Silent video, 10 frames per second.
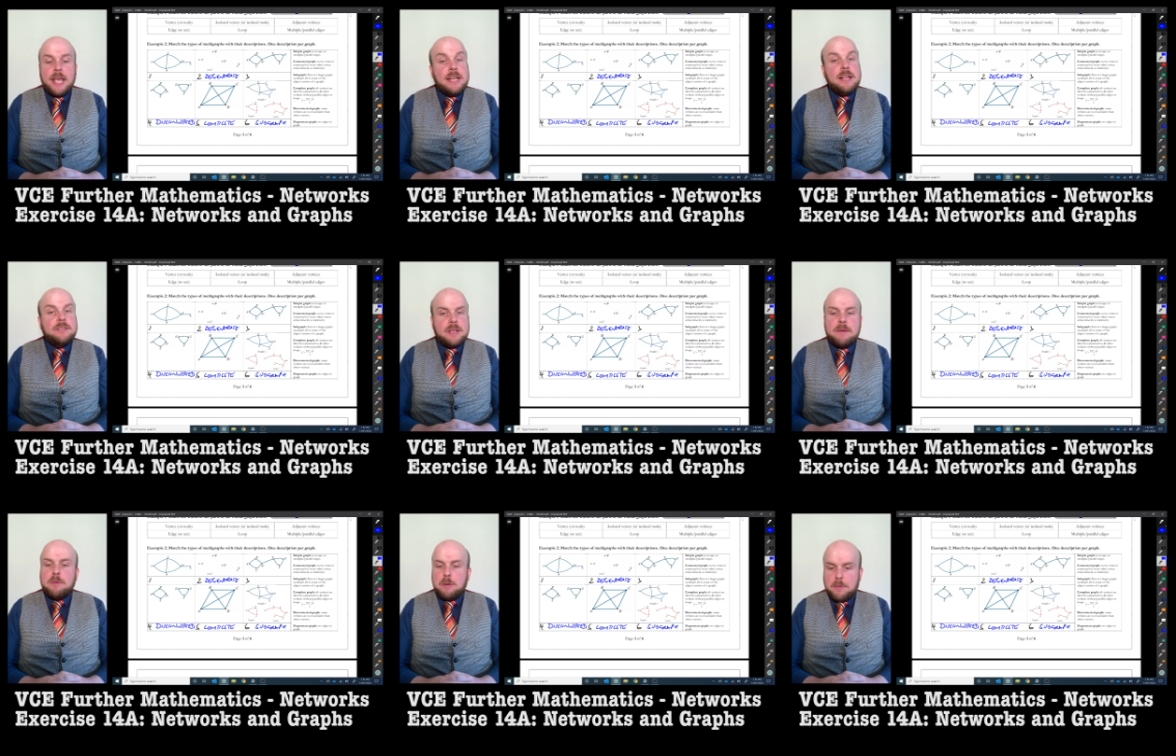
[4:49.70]
In
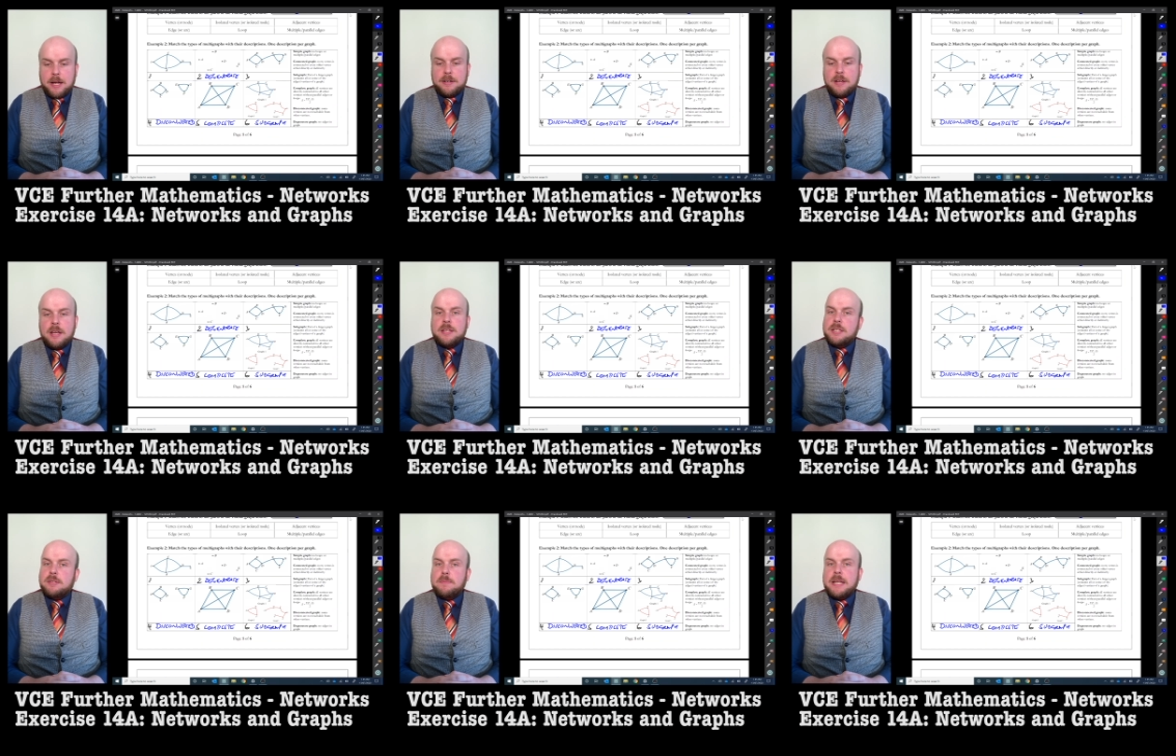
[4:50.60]
example one,
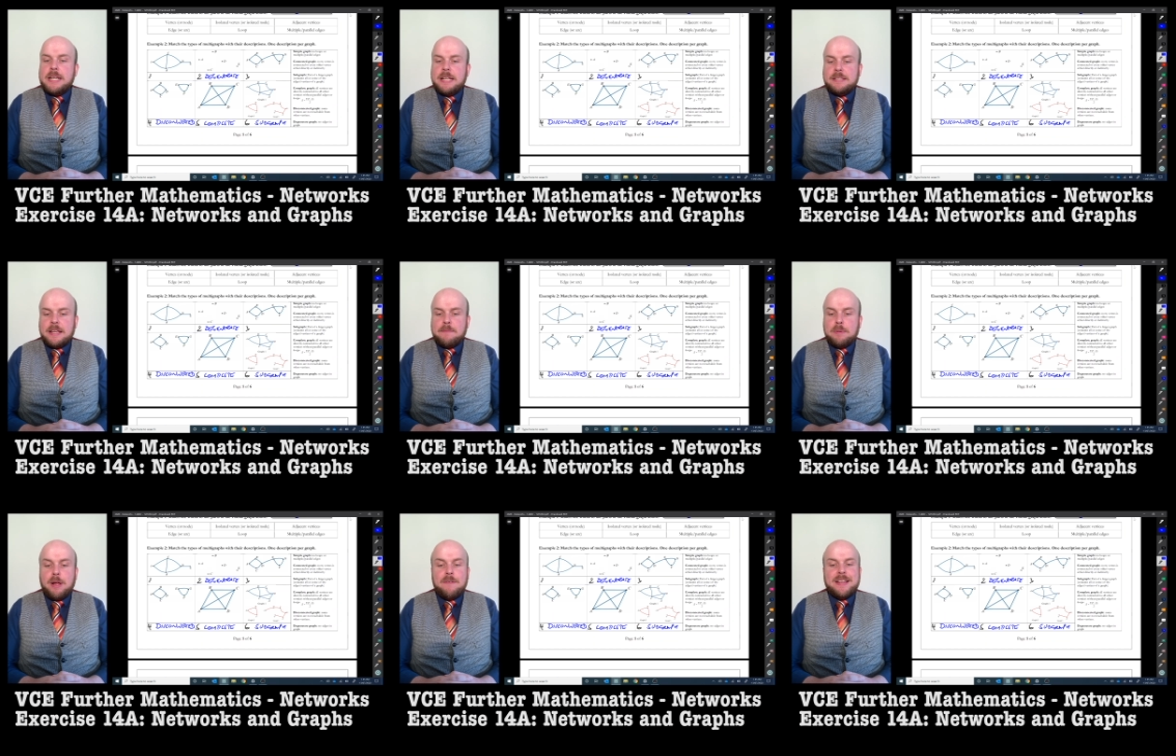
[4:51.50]
this will be an
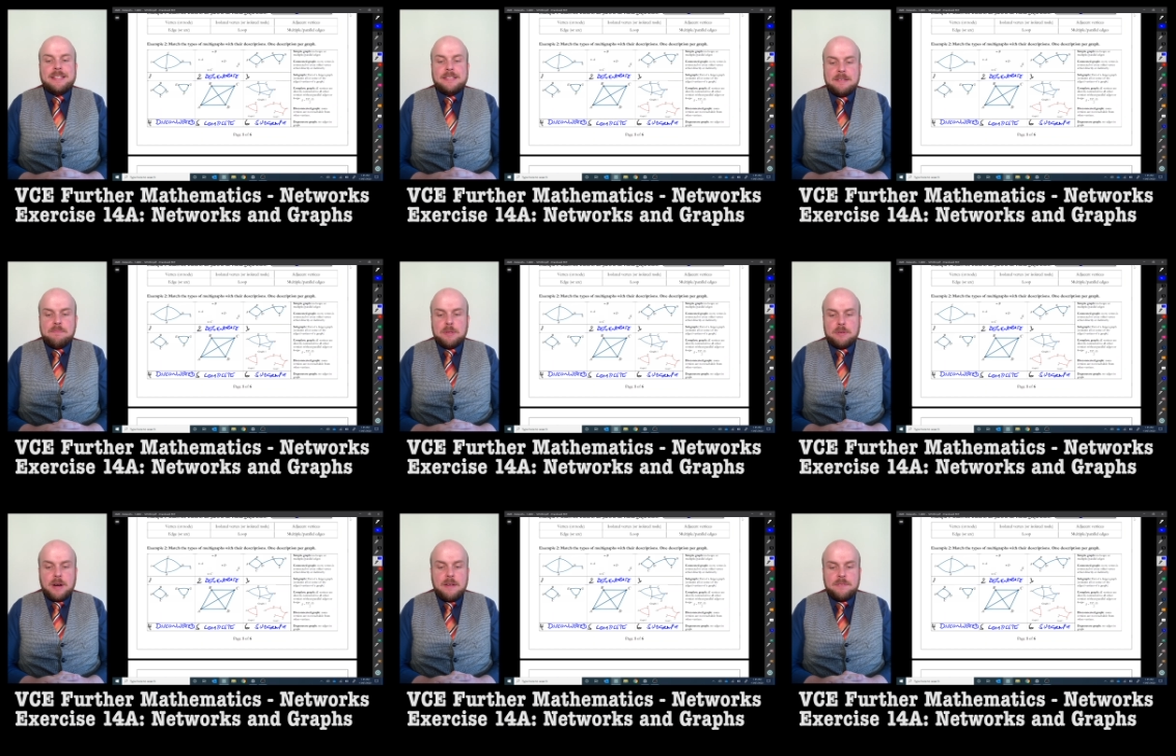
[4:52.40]
example of a simple
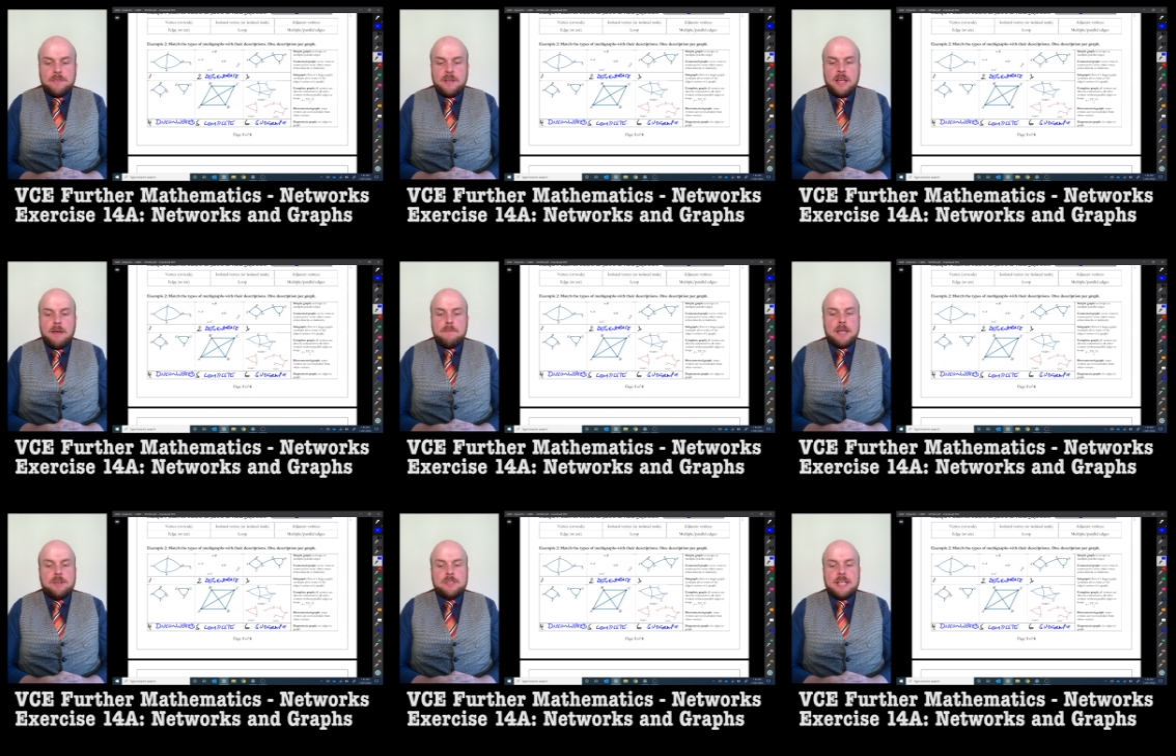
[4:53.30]
graph
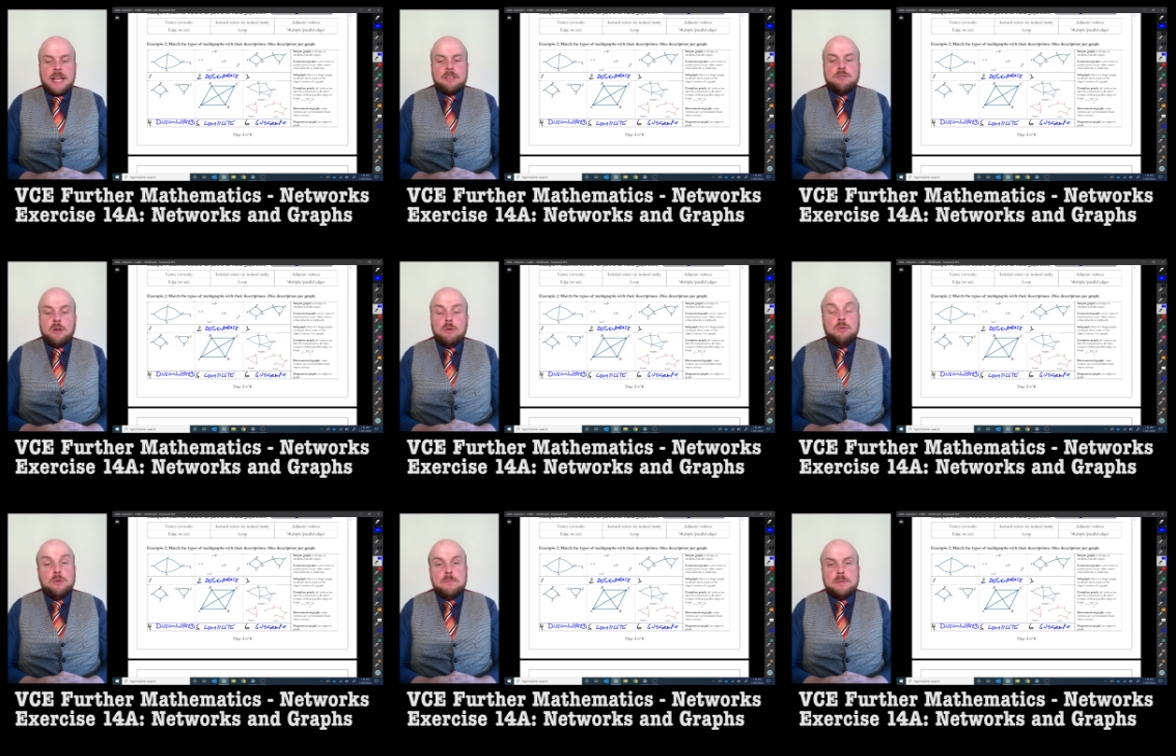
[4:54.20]
because it has no
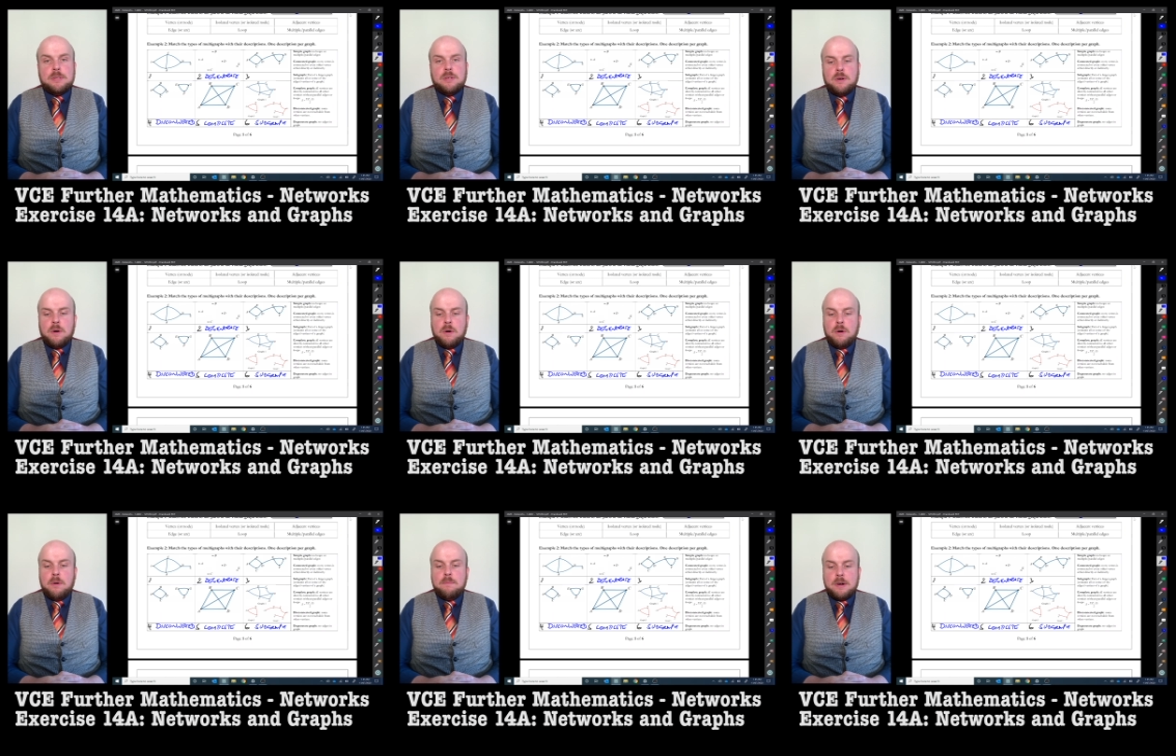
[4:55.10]
loops
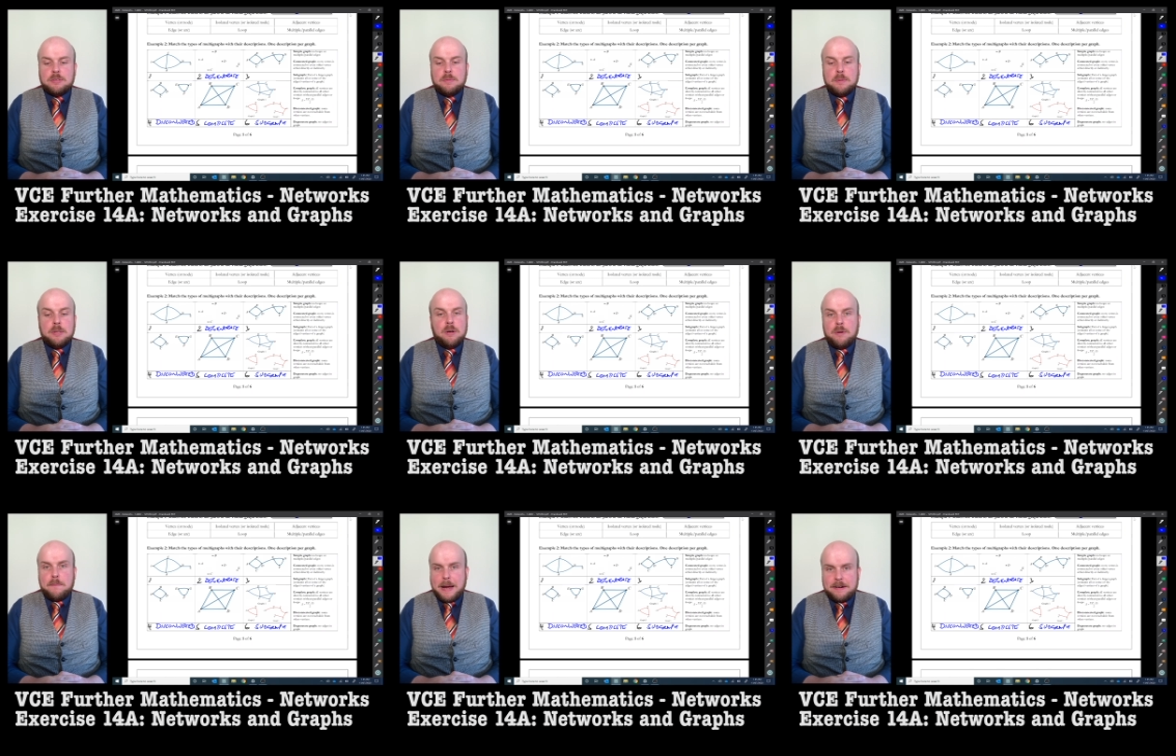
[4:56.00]
or multiple
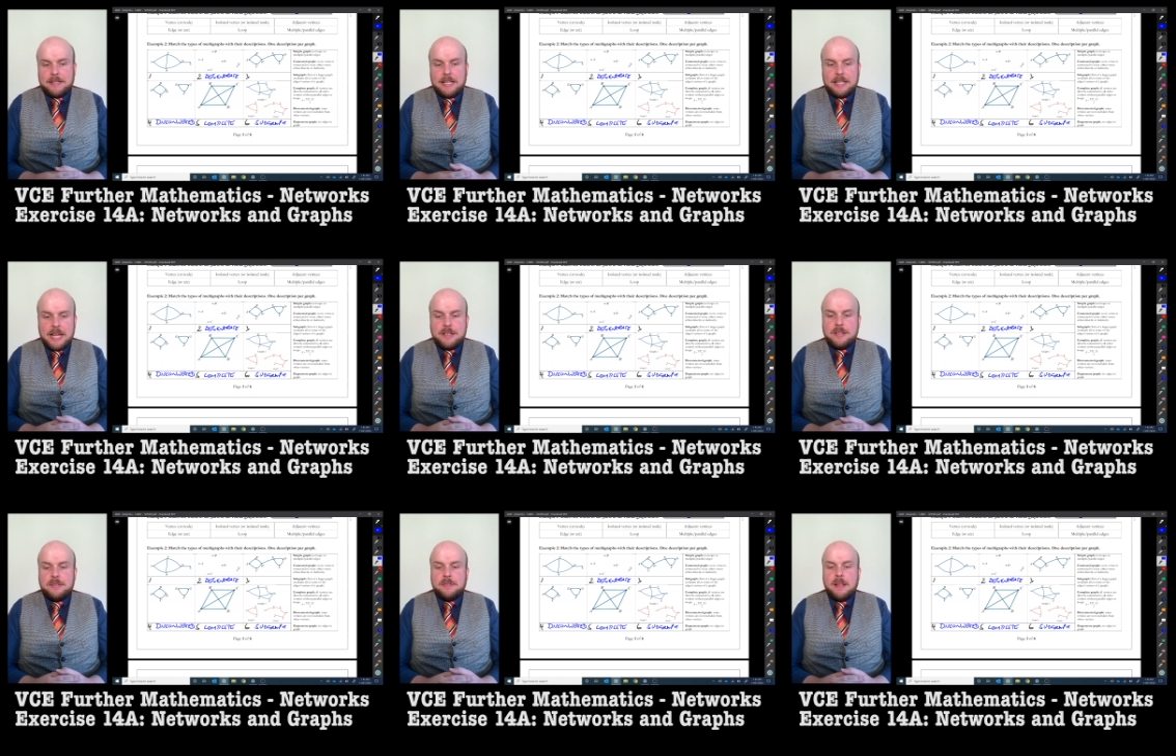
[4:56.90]
or parallel
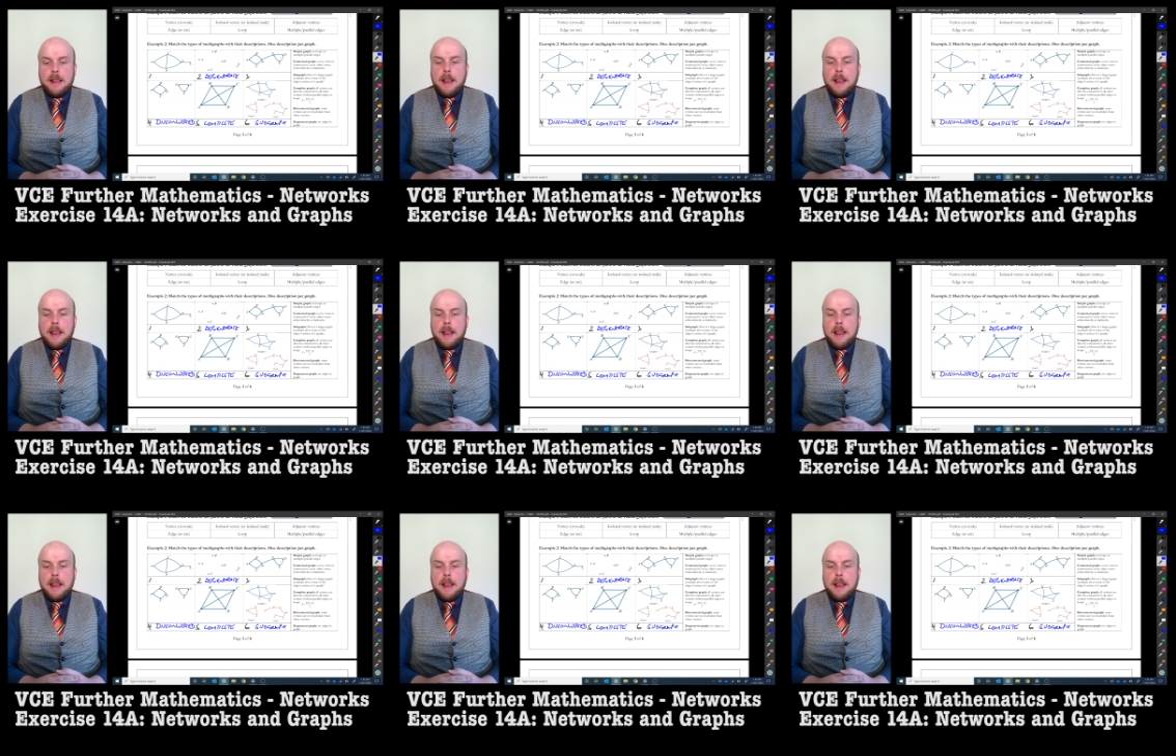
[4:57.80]
edges,